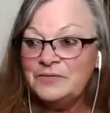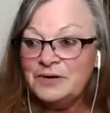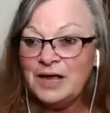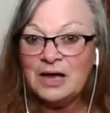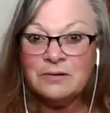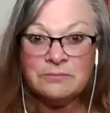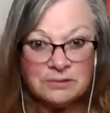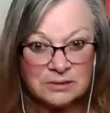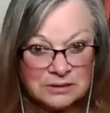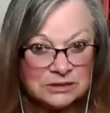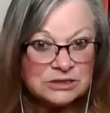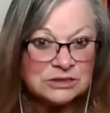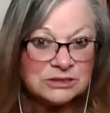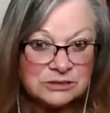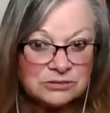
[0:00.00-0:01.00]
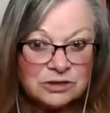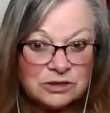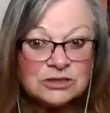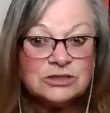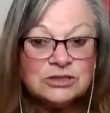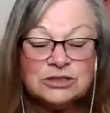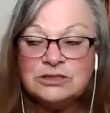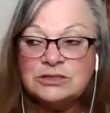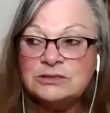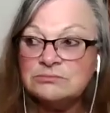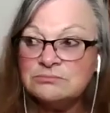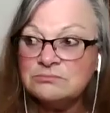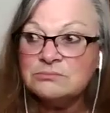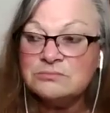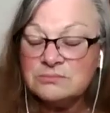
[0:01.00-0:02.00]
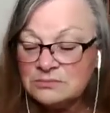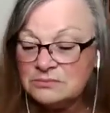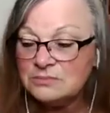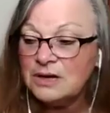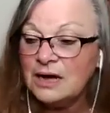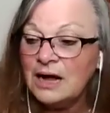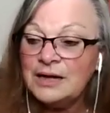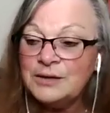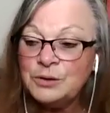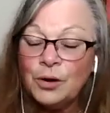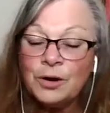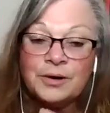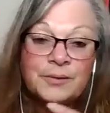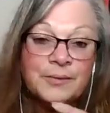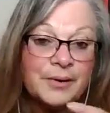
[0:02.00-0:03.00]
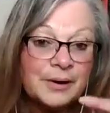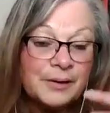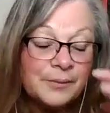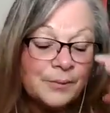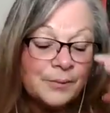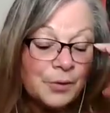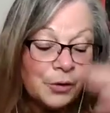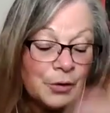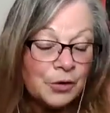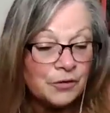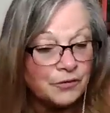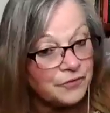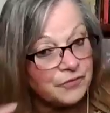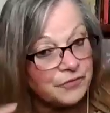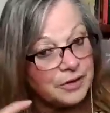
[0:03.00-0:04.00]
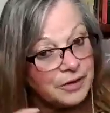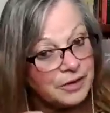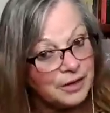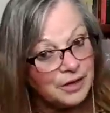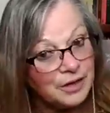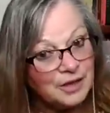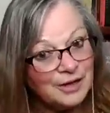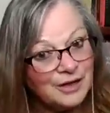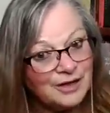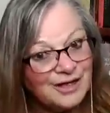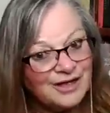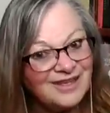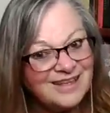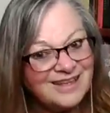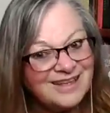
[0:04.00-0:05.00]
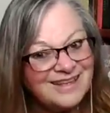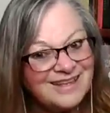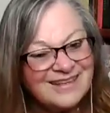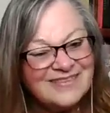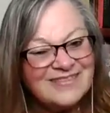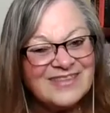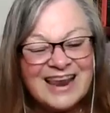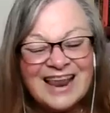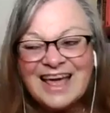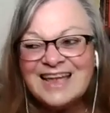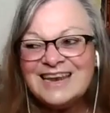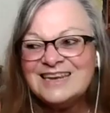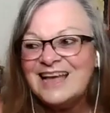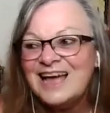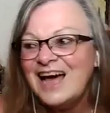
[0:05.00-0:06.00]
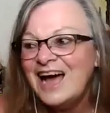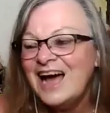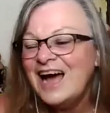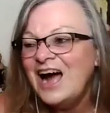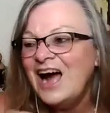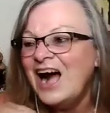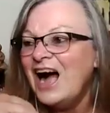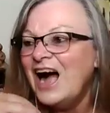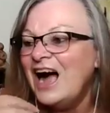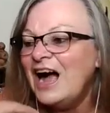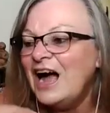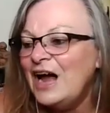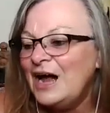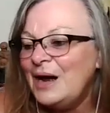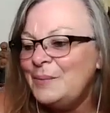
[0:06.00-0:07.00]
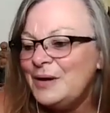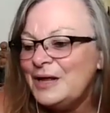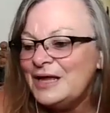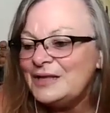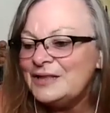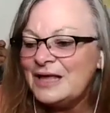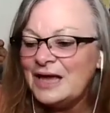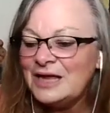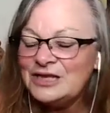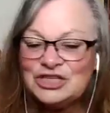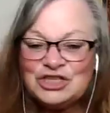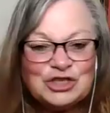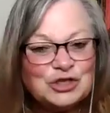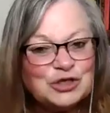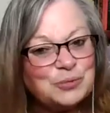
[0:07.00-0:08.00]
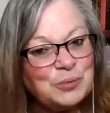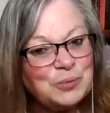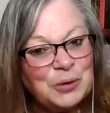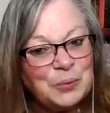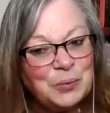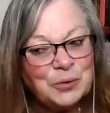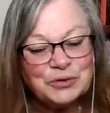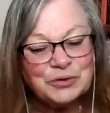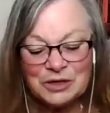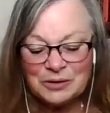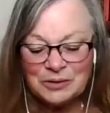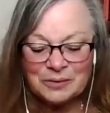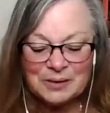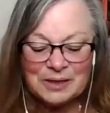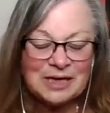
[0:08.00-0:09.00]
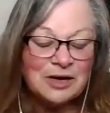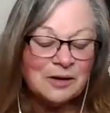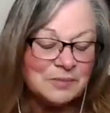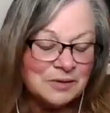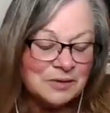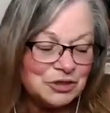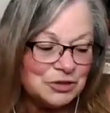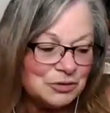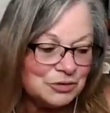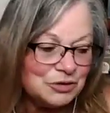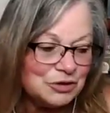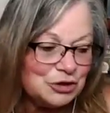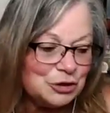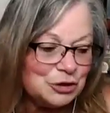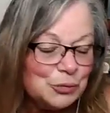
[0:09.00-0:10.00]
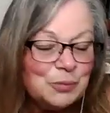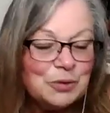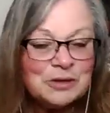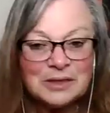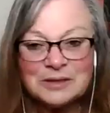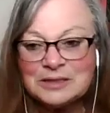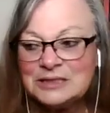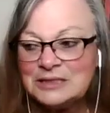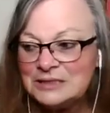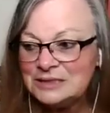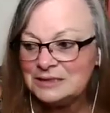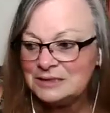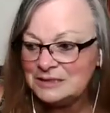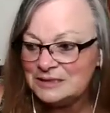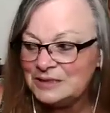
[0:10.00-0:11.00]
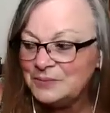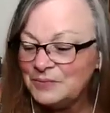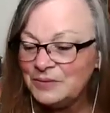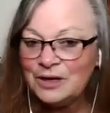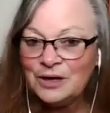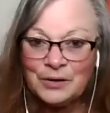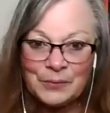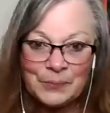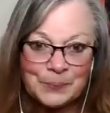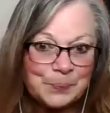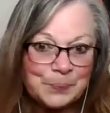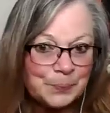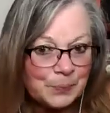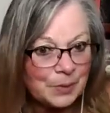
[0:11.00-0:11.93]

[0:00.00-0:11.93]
Even our religious structures are not earthed in the land. But yet the Indigenous peoples, and again, I'm assuming that this is similar,